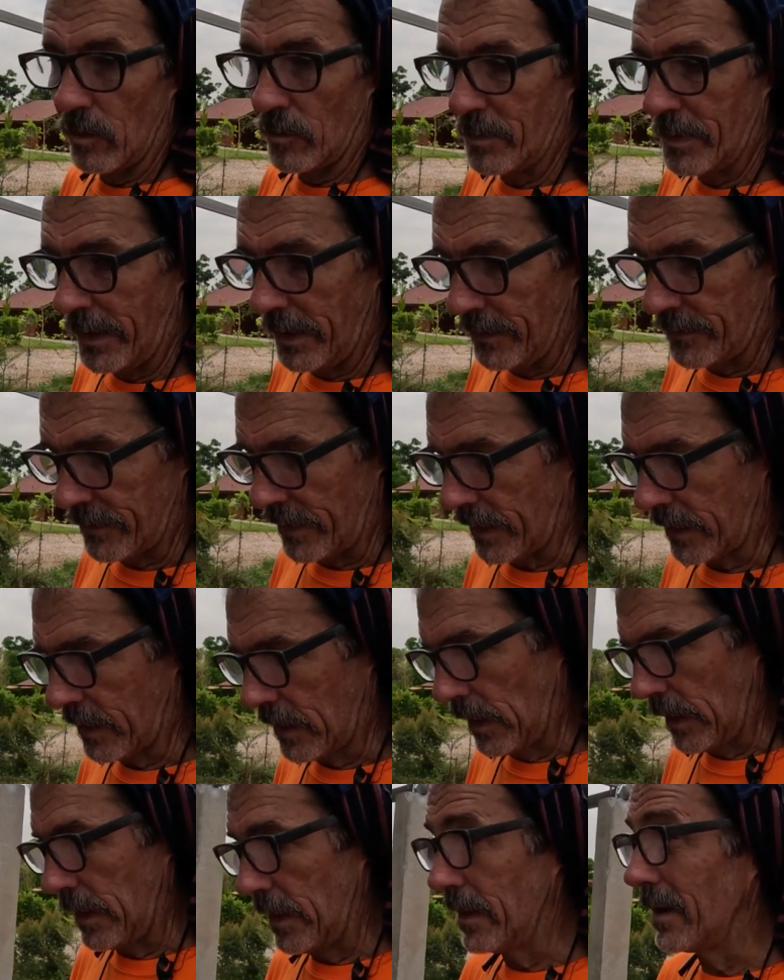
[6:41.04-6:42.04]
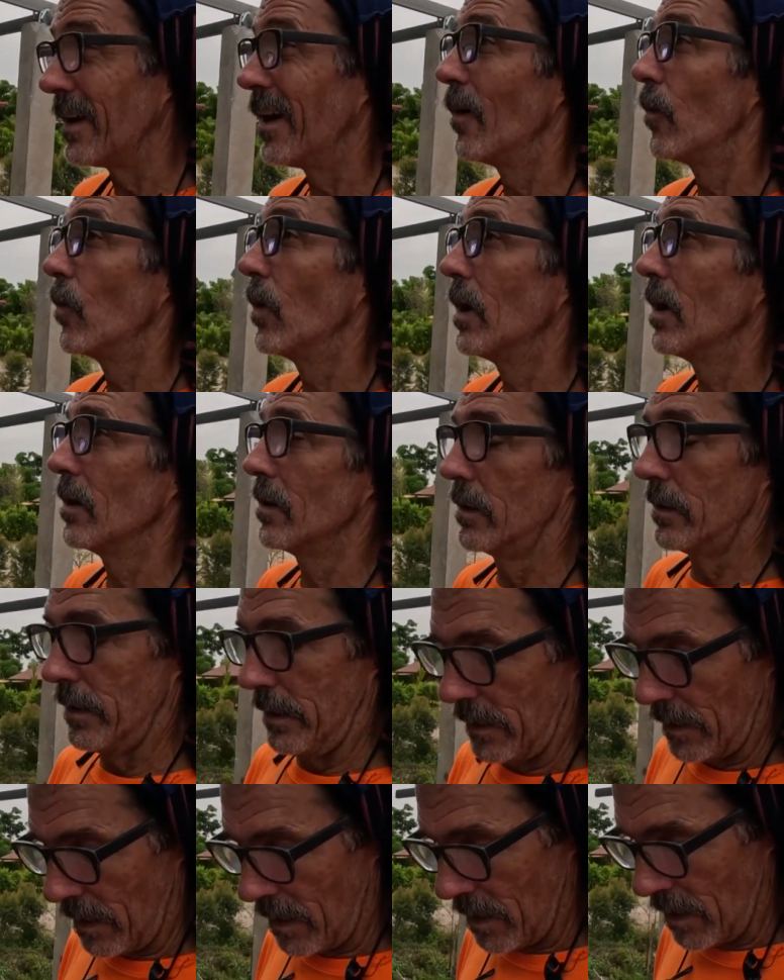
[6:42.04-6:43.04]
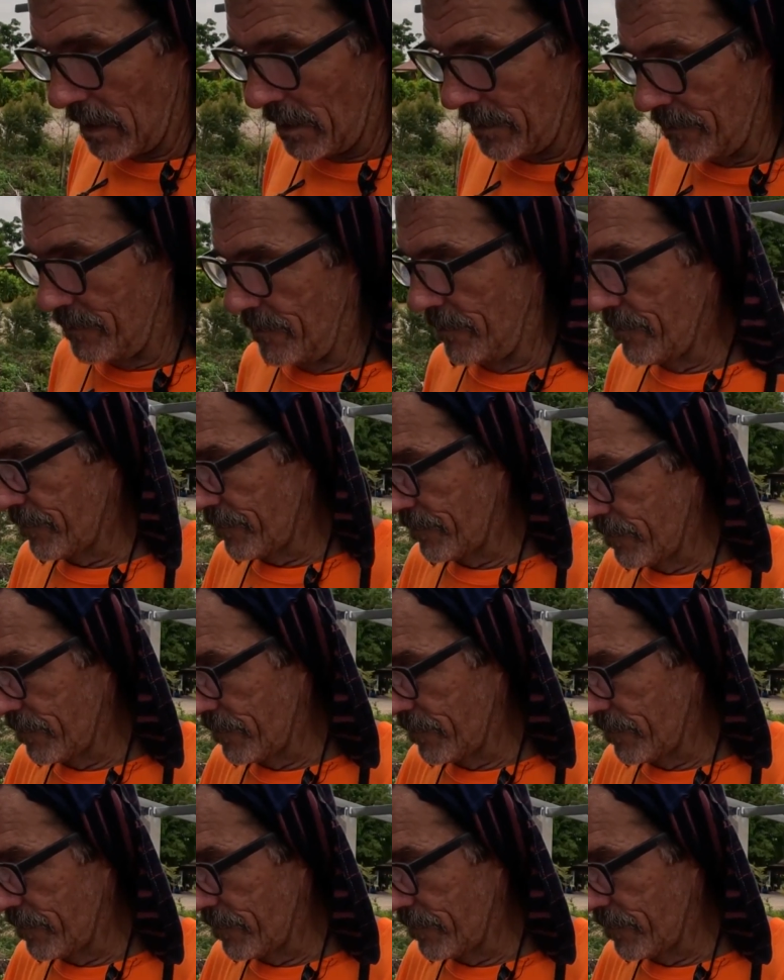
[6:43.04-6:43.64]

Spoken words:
a little piece, I cut it and I welded it on